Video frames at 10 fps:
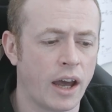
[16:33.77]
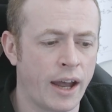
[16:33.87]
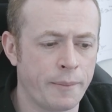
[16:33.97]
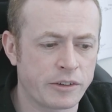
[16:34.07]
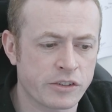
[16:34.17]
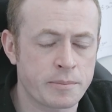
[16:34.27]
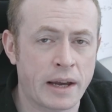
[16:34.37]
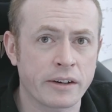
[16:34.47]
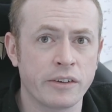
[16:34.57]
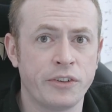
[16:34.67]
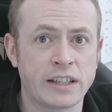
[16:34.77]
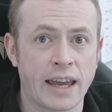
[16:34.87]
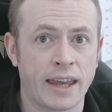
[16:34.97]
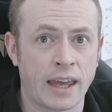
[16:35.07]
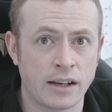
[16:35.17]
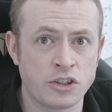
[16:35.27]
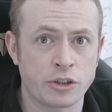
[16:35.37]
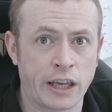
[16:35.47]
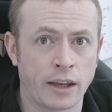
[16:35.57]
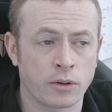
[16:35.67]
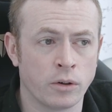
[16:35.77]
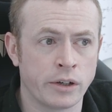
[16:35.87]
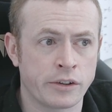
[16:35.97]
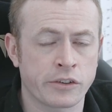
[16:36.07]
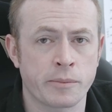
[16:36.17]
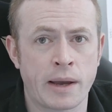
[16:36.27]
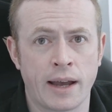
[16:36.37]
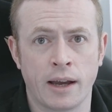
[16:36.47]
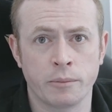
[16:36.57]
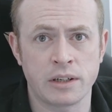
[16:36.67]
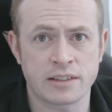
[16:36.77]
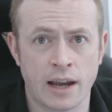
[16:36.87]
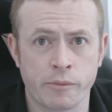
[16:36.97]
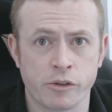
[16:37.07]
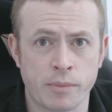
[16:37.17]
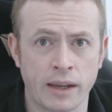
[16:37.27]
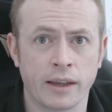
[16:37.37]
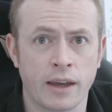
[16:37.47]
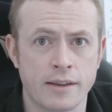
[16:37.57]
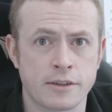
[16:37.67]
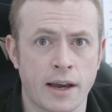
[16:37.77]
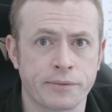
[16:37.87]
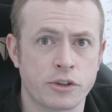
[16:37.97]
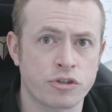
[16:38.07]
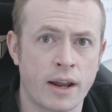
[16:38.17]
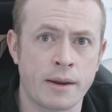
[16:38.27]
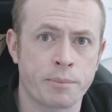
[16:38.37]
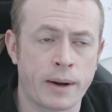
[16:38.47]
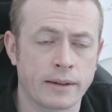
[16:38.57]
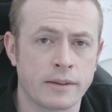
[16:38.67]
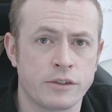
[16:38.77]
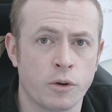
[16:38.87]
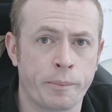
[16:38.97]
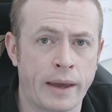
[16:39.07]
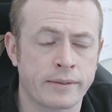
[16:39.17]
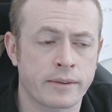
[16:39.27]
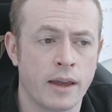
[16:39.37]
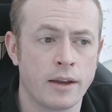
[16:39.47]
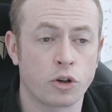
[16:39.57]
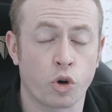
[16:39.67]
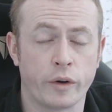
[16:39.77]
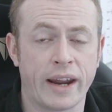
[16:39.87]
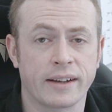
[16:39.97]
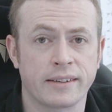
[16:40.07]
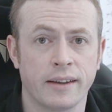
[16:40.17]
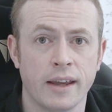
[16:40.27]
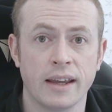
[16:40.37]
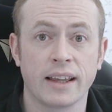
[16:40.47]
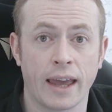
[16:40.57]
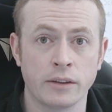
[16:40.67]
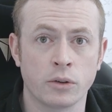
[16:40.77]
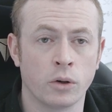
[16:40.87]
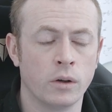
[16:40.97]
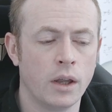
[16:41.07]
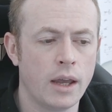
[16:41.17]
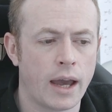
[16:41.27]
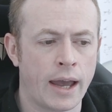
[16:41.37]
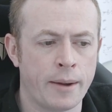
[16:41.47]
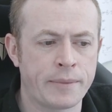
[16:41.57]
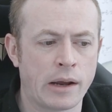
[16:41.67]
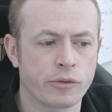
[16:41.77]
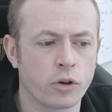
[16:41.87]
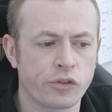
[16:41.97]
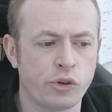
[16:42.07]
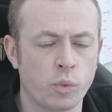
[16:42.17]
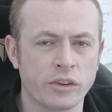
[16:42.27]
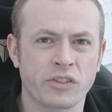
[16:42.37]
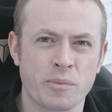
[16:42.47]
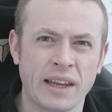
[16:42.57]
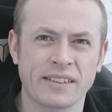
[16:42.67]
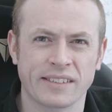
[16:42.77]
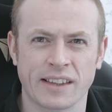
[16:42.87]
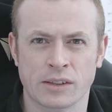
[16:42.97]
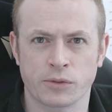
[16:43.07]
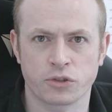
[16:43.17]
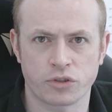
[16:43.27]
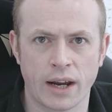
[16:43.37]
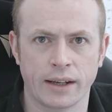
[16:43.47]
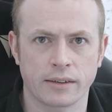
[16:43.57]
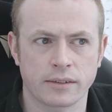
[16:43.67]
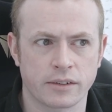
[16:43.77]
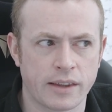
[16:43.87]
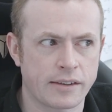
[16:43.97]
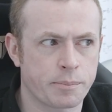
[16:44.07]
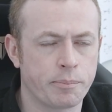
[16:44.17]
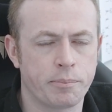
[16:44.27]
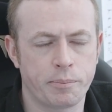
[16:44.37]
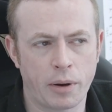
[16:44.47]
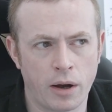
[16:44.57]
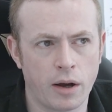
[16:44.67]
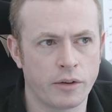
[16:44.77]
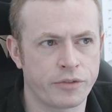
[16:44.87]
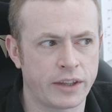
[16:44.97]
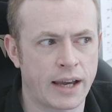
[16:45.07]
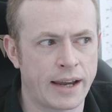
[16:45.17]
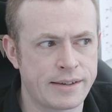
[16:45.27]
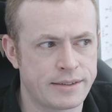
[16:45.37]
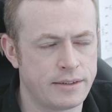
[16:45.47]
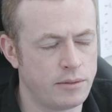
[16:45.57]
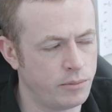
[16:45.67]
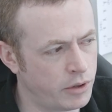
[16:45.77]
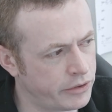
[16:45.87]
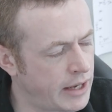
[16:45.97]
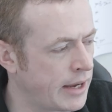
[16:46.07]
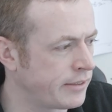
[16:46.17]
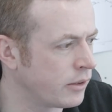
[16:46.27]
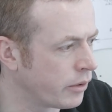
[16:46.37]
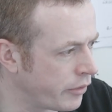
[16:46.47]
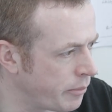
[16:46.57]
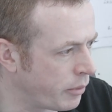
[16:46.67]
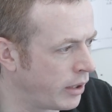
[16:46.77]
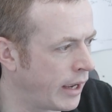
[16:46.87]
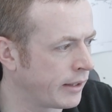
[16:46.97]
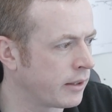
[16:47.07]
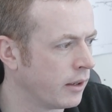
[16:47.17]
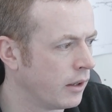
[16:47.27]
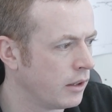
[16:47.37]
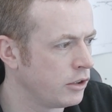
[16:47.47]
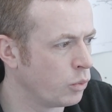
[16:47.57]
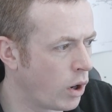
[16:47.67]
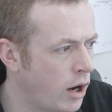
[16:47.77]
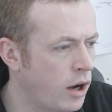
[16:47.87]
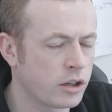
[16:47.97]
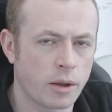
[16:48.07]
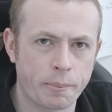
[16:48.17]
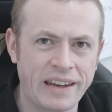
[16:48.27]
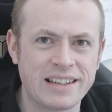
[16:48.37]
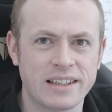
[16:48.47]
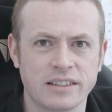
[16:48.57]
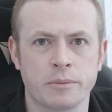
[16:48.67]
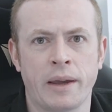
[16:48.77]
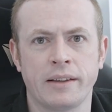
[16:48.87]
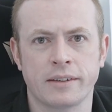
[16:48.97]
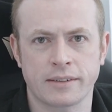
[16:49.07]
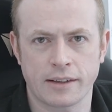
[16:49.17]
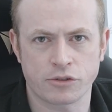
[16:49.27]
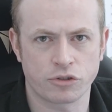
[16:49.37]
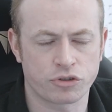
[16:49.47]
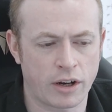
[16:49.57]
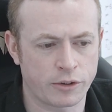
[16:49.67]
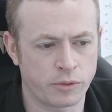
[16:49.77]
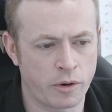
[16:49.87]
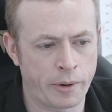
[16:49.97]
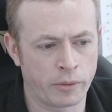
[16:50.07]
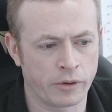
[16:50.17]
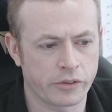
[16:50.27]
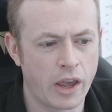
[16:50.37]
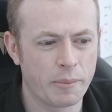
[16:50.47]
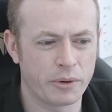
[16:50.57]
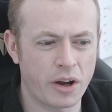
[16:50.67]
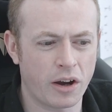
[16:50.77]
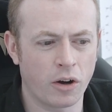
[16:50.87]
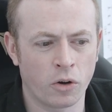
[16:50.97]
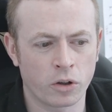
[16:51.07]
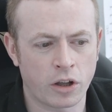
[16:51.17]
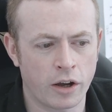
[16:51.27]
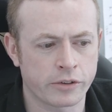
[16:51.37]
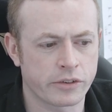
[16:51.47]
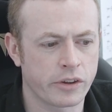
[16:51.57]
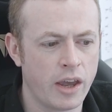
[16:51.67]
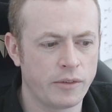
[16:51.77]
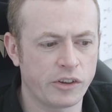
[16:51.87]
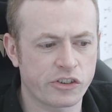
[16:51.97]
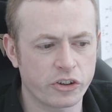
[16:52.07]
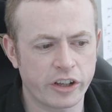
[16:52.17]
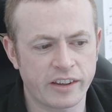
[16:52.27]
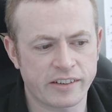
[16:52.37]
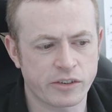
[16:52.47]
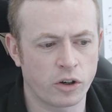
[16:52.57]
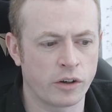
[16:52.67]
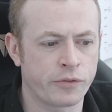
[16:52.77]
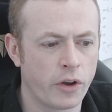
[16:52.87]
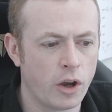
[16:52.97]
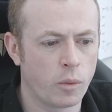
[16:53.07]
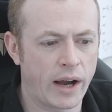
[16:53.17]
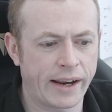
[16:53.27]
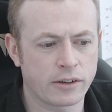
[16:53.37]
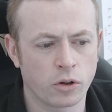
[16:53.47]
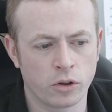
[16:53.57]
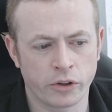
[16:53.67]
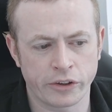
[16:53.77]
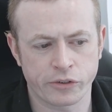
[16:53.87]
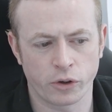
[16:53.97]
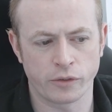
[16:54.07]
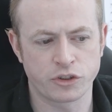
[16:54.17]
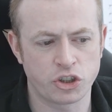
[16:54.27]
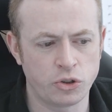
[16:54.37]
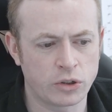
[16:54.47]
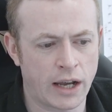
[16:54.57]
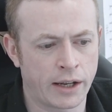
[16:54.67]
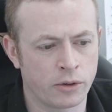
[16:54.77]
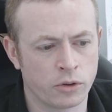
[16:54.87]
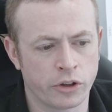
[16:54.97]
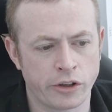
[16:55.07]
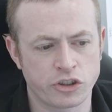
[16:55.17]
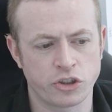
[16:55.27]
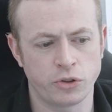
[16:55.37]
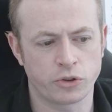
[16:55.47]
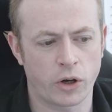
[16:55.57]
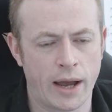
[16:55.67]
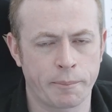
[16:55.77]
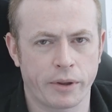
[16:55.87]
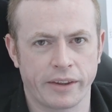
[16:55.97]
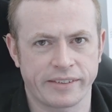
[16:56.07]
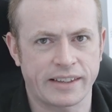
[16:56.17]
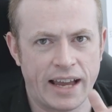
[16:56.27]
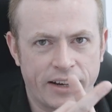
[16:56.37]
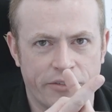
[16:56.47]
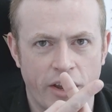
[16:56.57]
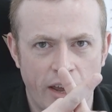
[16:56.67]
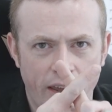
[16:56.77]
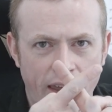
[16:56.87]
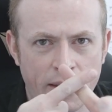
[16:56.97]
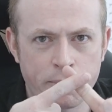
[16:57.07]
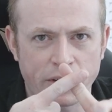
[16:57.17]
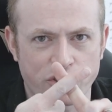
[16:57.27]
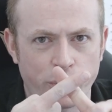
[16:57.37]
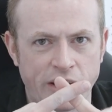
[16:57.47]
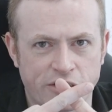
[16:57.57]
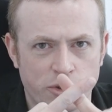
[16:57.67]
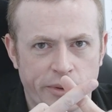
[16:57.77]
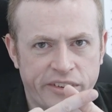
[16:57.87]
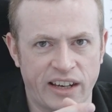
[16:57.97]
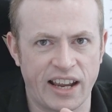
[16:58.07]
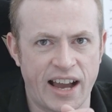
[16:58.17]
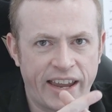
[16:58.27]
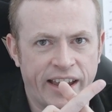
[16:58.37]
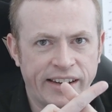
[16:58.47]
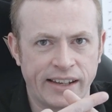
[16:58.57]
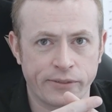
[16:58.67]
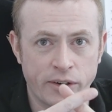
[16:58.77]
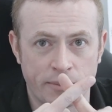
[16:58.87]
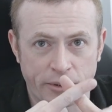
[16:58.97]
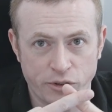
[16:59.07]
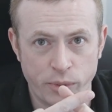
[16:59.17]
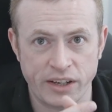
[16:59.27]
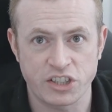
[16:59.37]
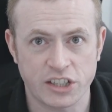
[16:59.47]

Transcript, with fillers: Um, it doesn't matter if you get hit in Jigeiko, and it doesn't matter how many times you make hits. You have to try and practice your best correct kendo. Um, now, of course, you want to make successful strikes because that's part of the idea, not the idea of it, but like... You are competing to make successful strikes with your opponents, but not at all costs. If you stood at this sort of, what I'd call the sort of Chukan or the Chutohampa, this kind of in between Tsubazeriai and even between